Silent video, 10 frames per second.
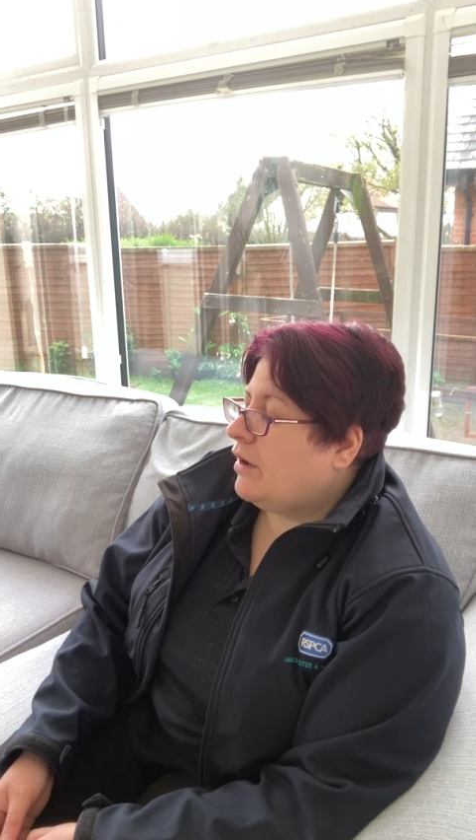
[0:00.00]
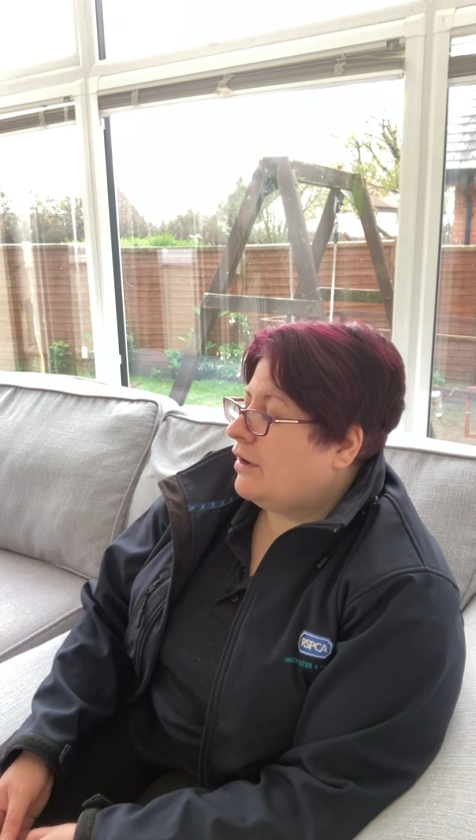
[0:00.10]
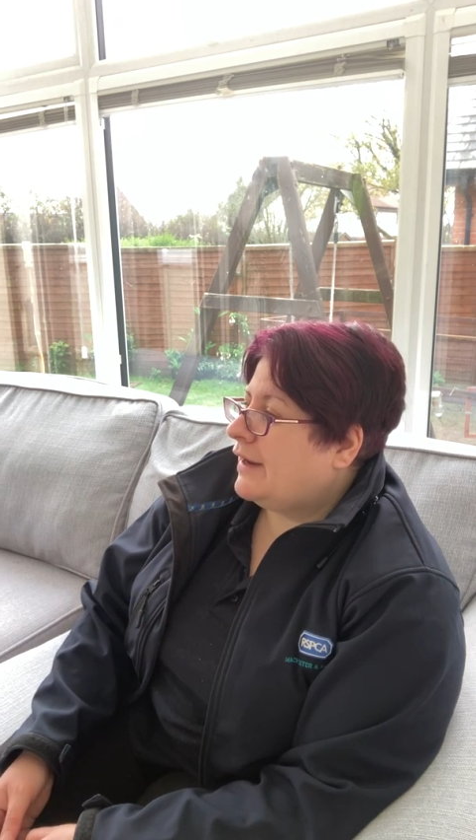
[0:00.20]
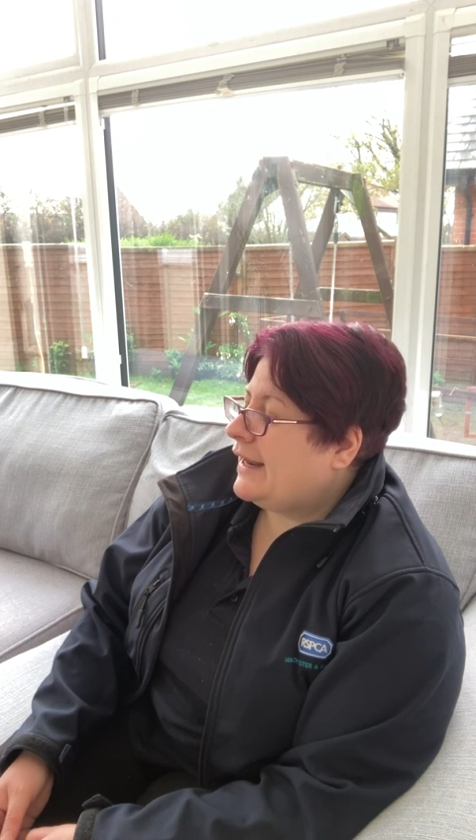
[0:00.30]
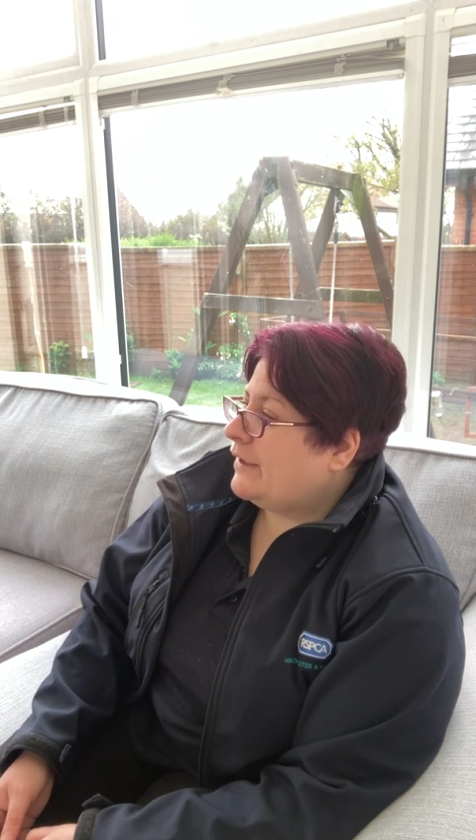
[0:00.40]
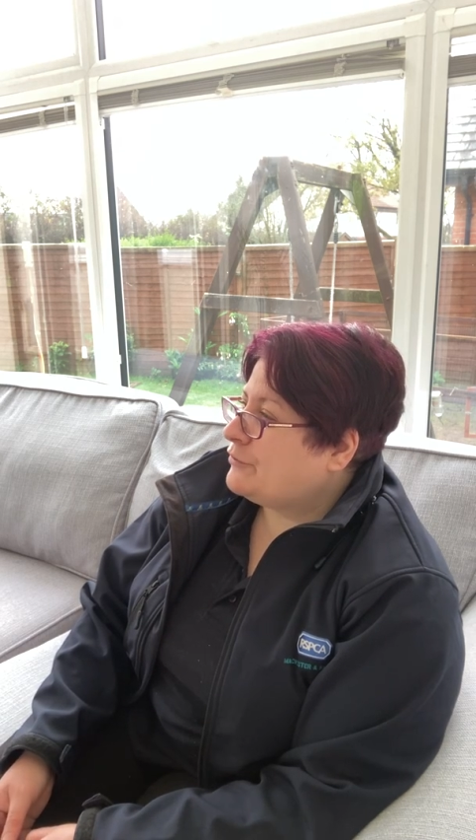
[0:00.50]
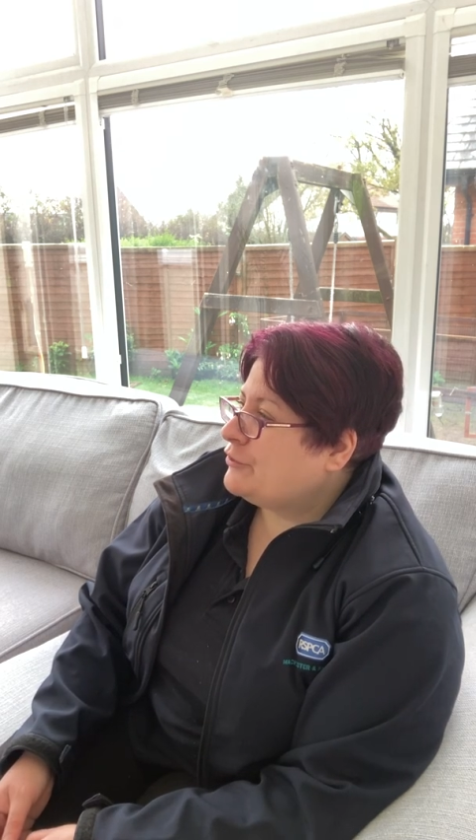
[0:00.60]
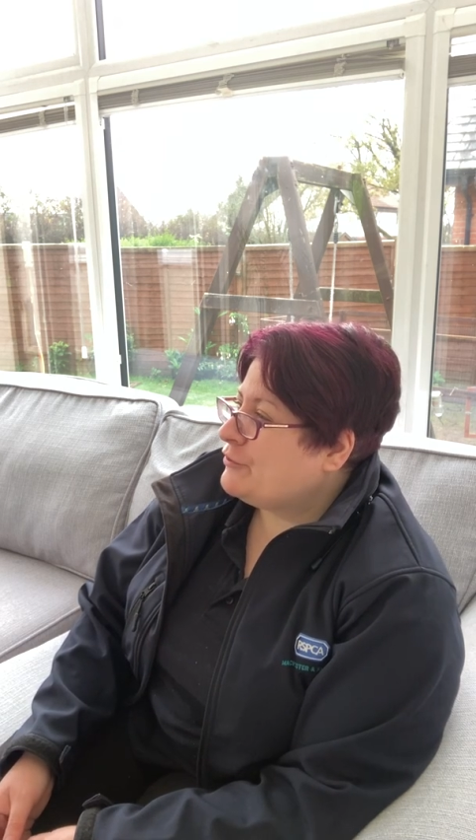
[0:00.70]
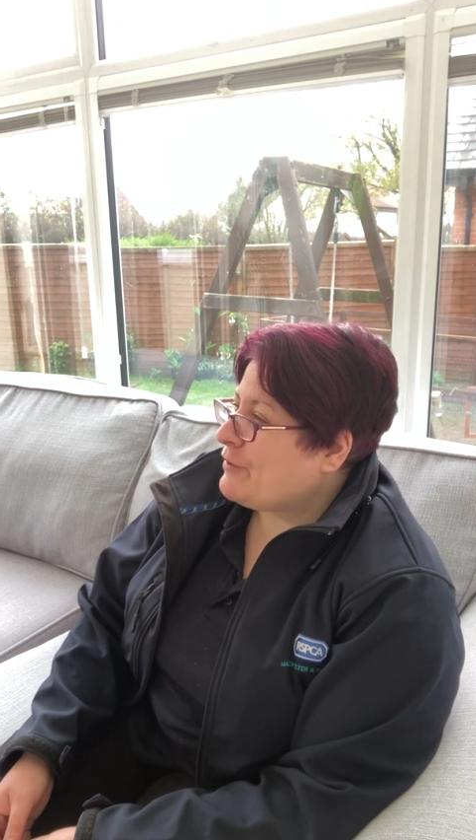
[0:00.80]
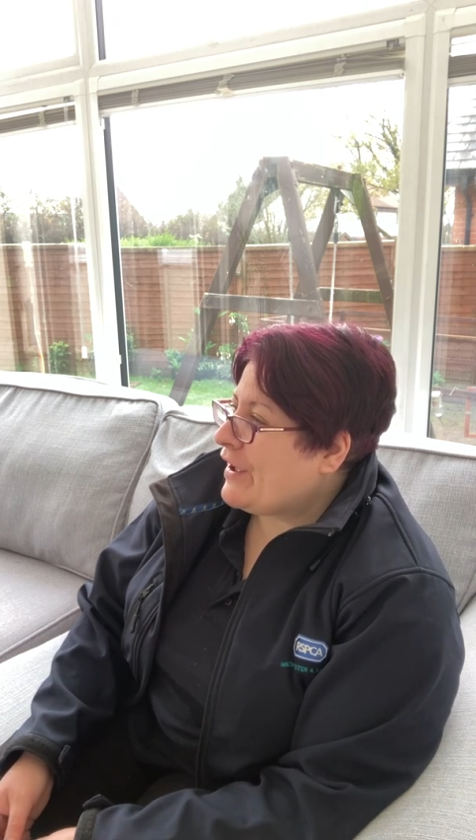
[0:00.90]
aren't allowed to
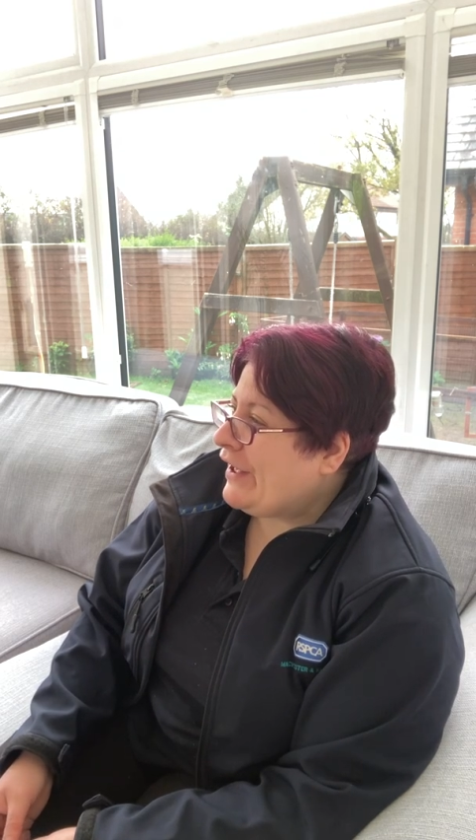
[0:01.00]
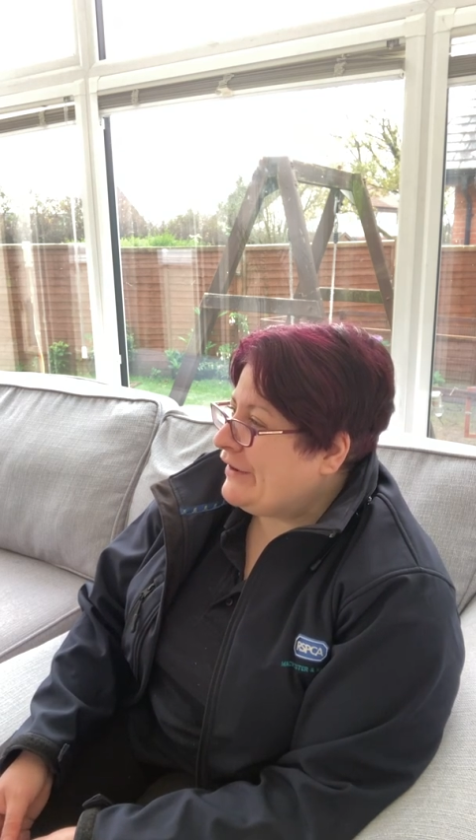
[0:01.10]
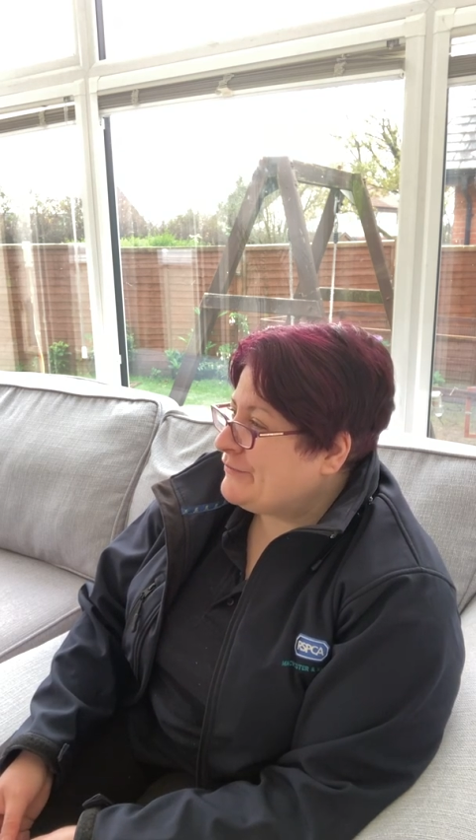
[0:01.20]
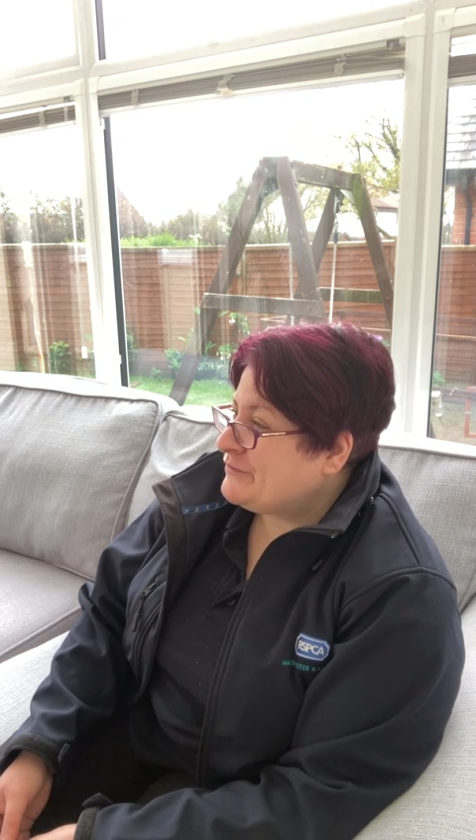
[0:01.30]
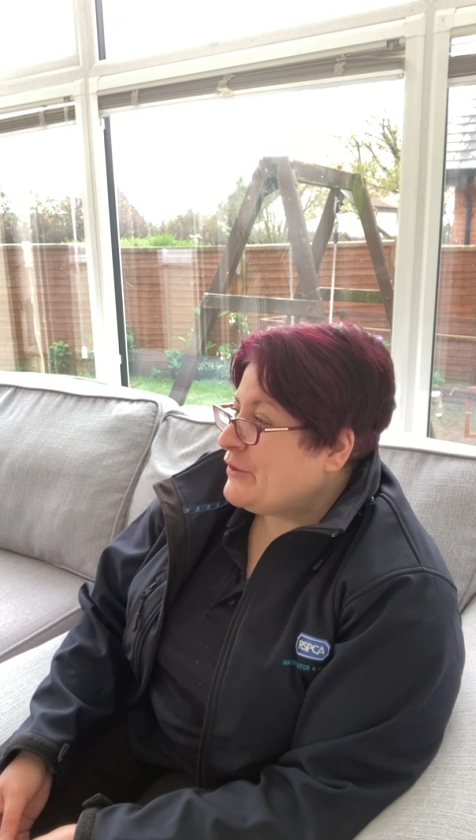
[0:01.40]
cry